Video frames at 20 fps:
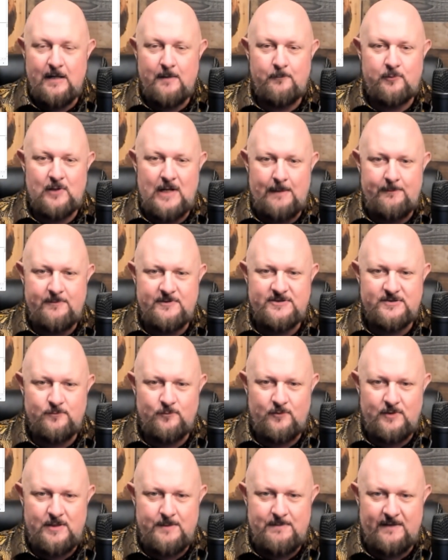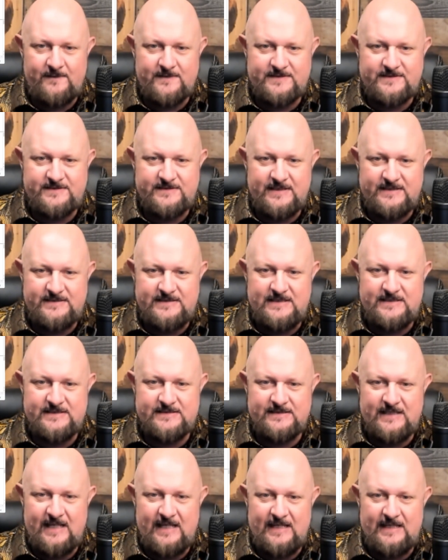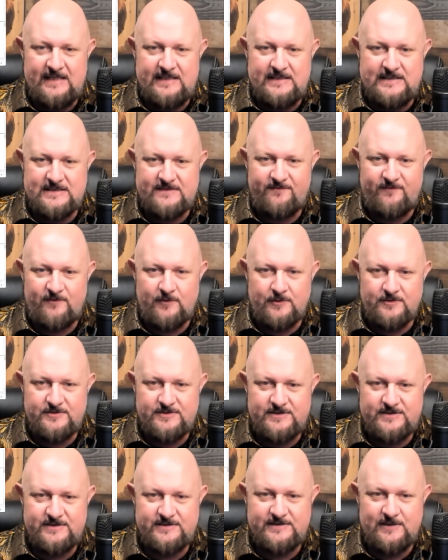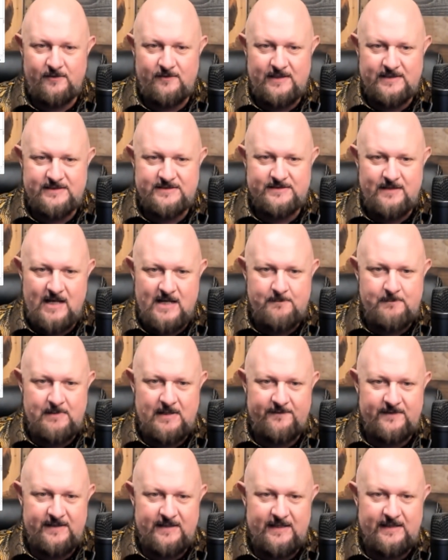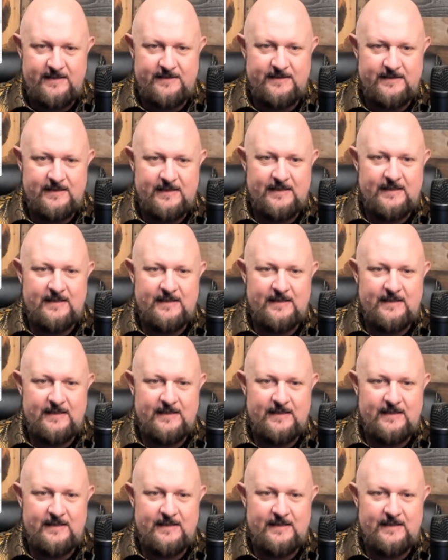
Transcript: Probably should worry about the 60s and the 80s first. So let's talk about the 80.